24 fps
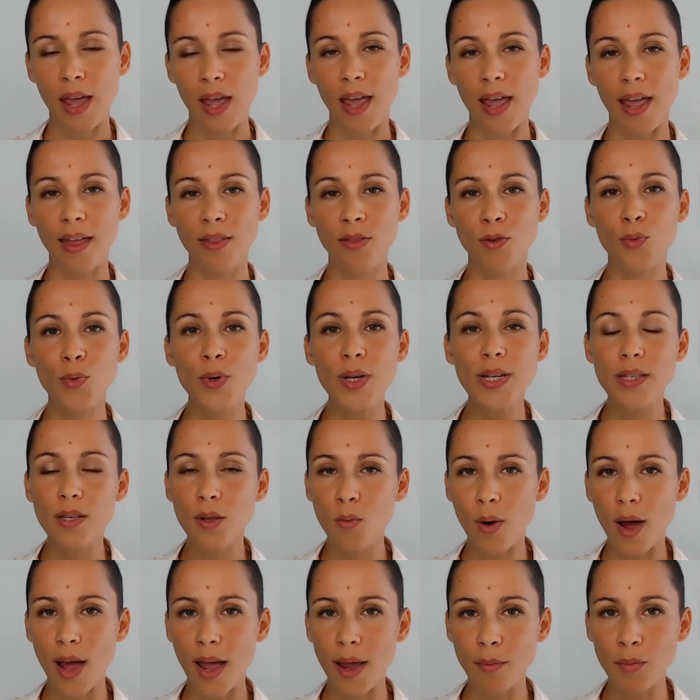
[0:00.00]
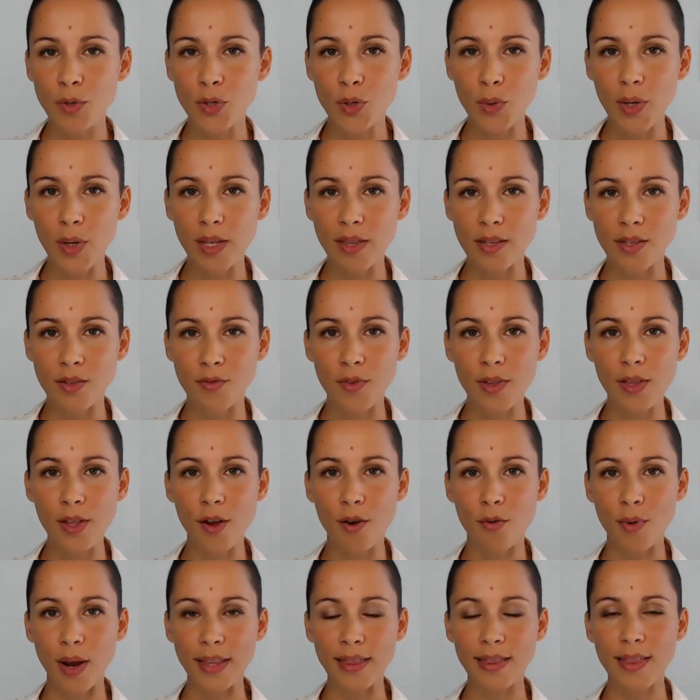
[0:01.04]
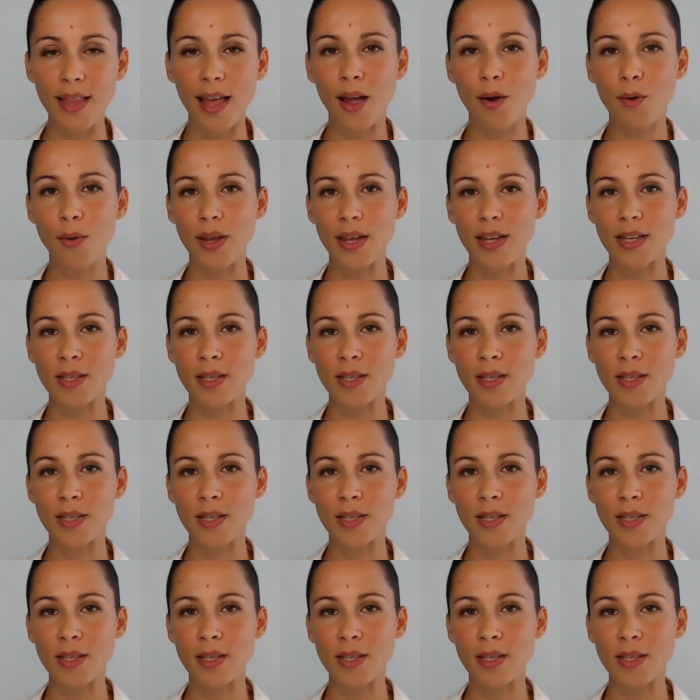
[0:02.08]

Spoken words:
And the reason why I'm doing this video right now